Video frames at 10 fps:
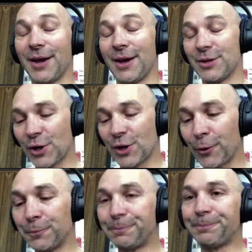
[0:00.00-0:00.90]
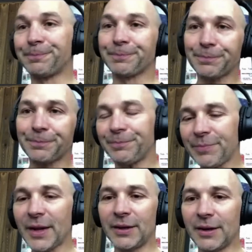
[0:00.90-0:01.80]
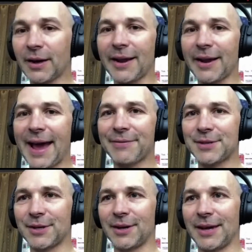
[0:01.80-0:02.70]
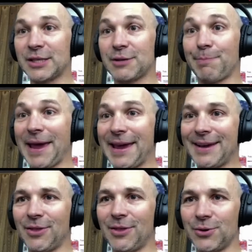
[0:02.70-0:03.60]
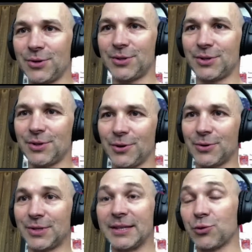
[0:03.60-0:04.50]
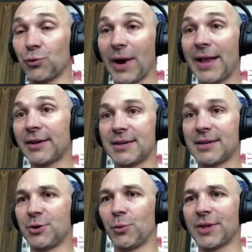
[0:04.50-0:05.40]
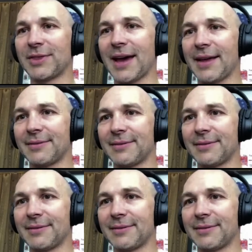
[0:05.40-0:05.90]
So you kind of have to expand those things relative to what that